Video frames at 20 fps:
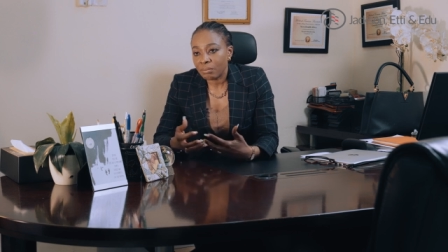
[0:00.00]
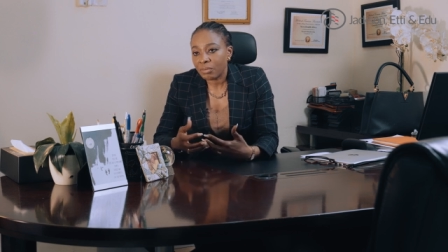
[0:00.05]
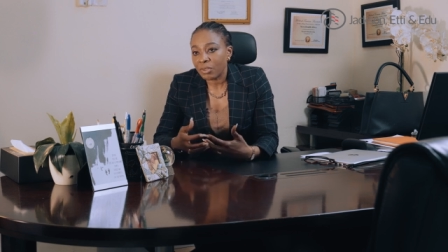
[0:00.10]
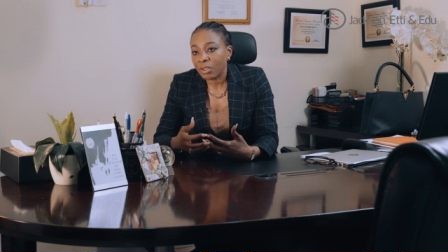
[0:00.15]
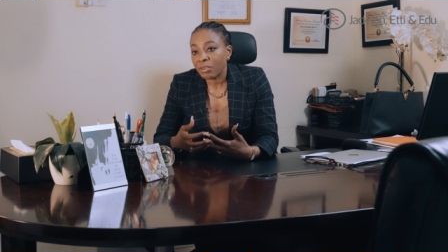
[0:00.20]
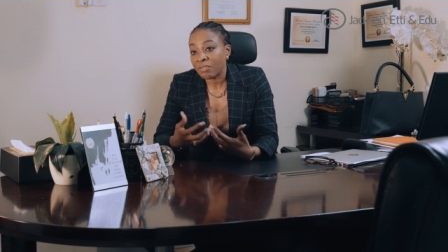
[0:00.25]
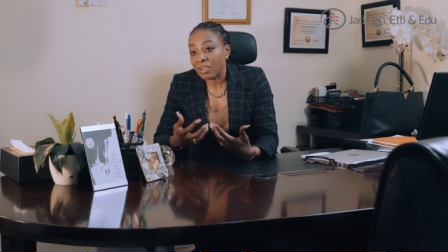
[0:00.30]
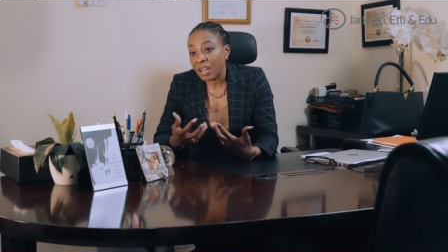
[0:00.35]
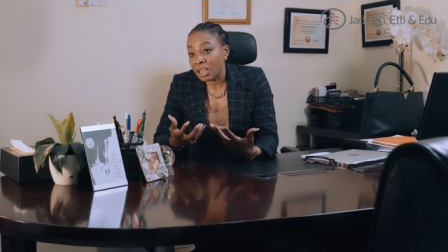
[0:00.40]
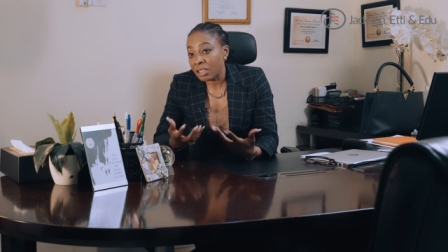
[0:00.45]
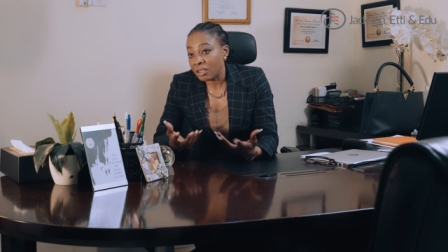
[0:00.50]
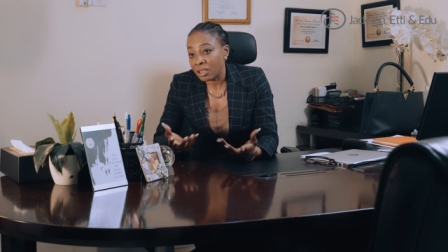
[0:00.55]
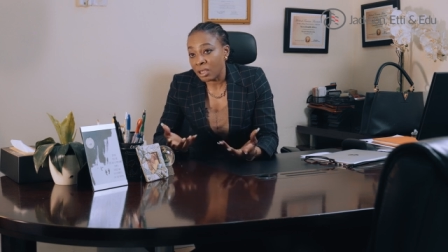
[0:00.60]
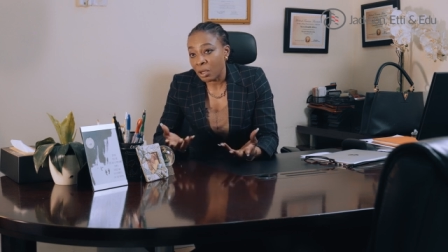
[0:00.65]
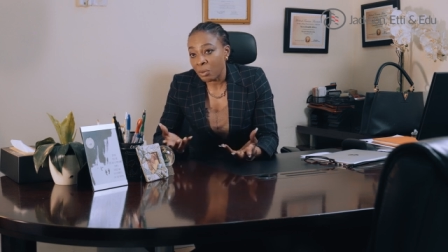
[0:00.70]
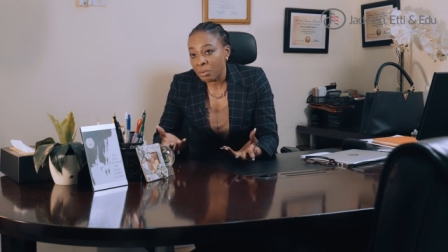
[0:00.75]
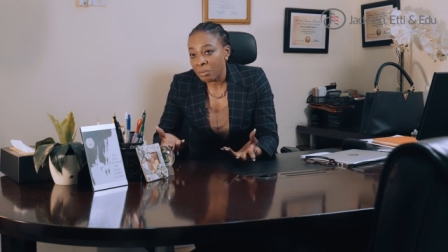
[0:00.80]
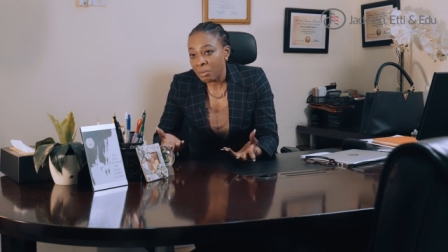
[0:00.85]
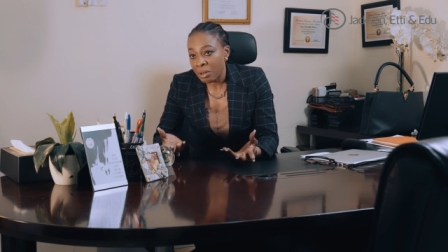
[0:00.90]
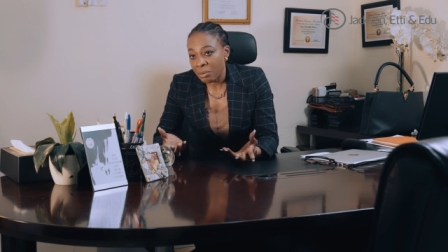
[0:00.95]
the value
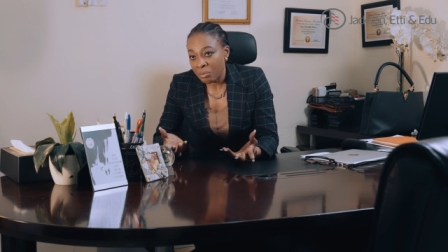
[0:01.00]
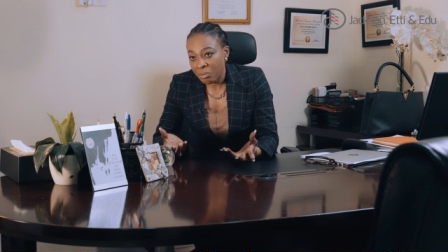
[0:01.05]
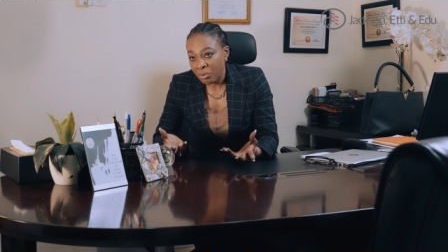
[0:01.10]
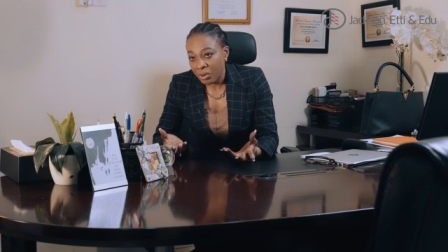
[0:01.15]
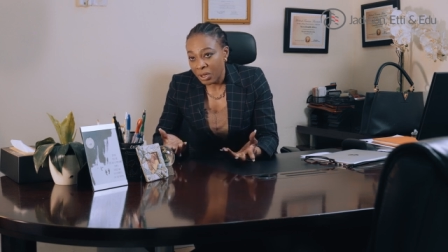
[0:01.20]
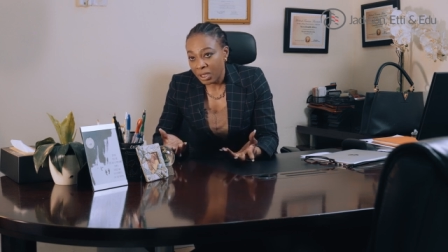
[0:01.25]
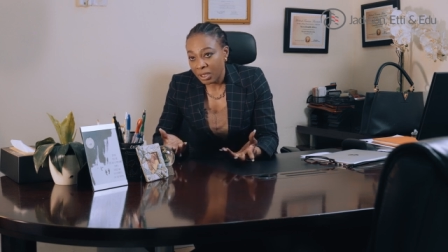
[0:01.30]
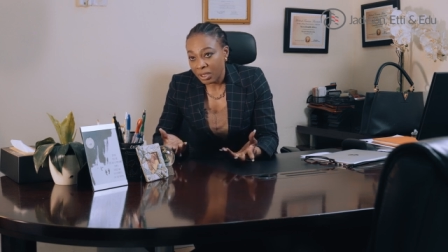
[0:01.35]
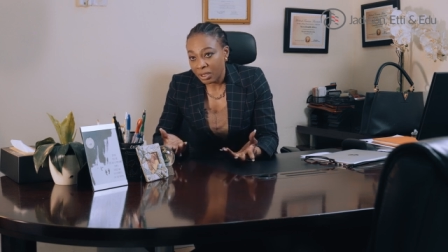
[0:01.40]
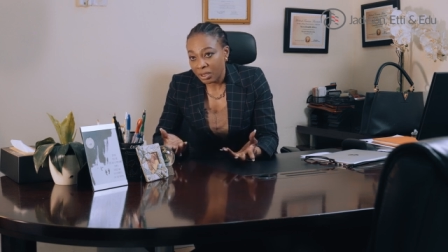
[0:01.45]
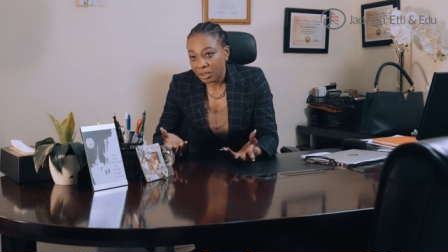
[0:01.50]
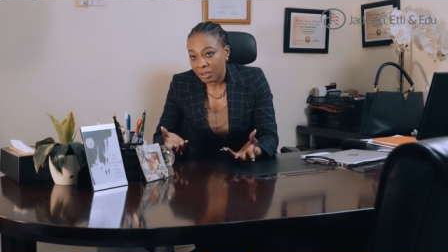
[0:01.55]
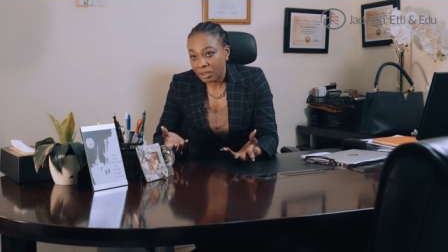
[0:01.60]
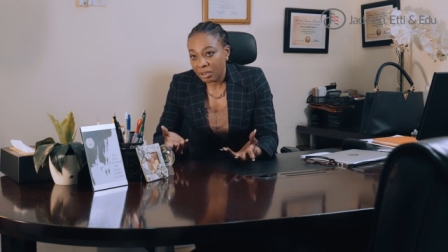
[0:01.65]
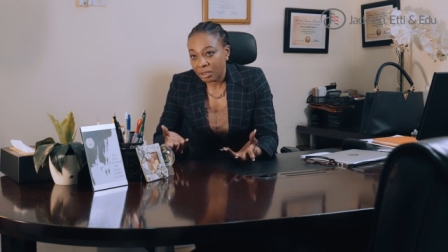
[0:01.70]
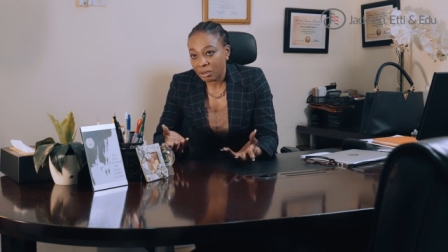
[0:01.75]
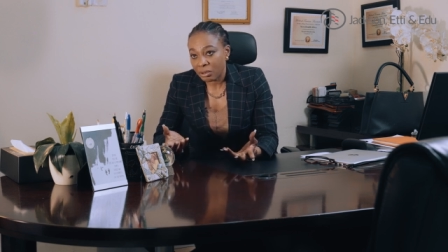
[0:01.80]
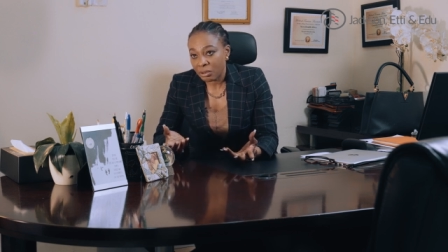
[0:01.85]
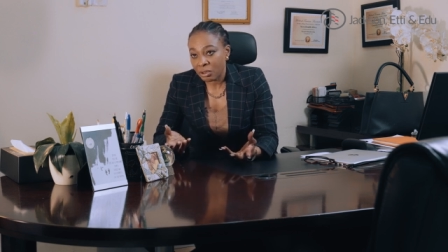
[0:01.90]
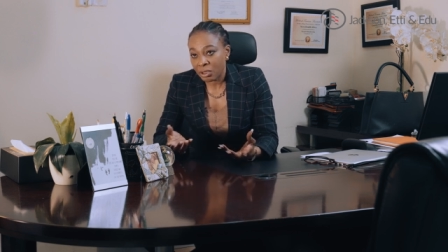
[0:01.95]
that women bring
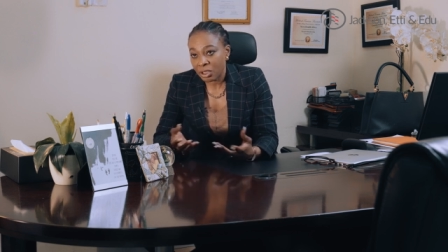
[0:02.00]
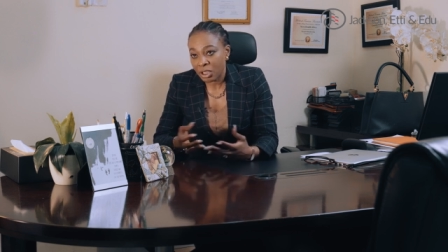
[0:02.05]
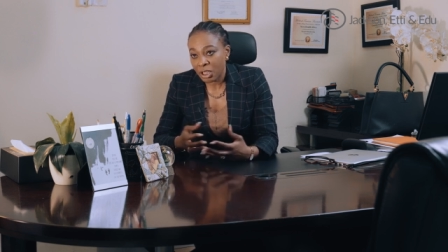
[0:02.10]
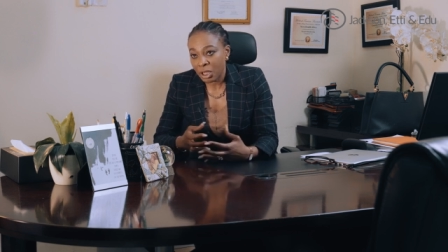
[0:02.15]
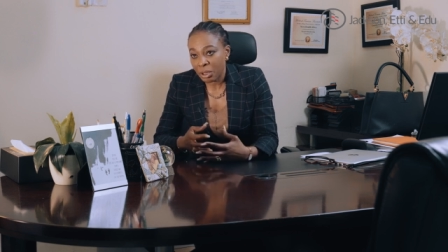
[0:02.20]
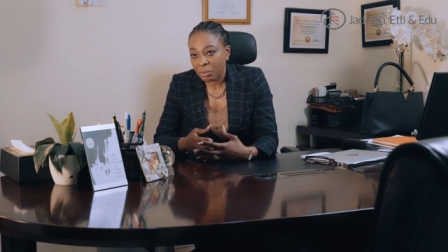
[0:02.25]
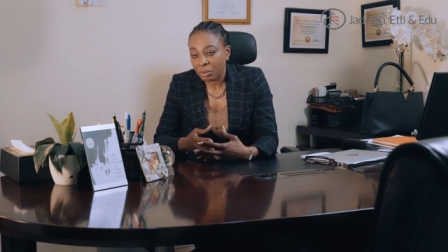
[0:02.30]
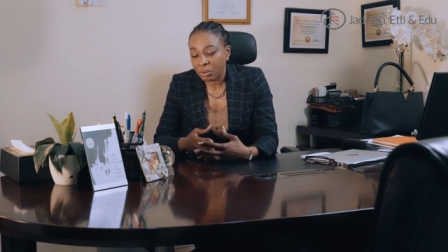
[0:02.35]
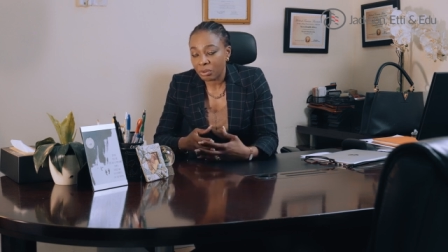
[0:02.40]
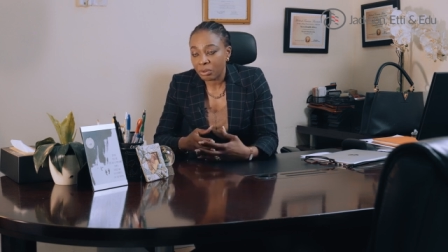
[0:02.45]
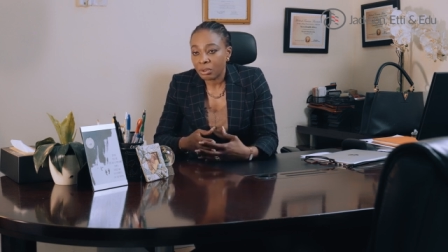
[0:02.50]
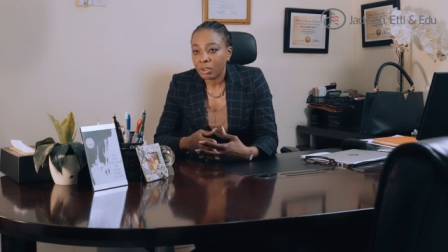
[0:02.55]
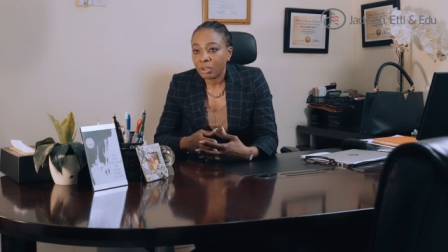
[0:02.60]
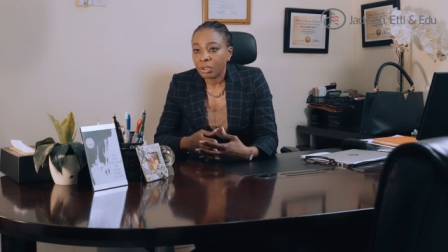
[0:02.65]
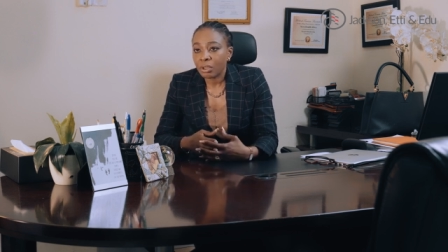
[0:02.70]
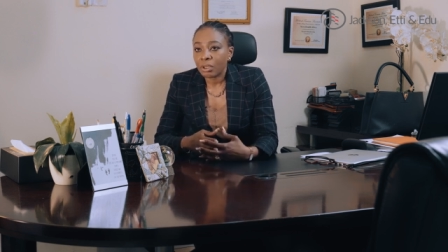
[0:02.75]
to the table.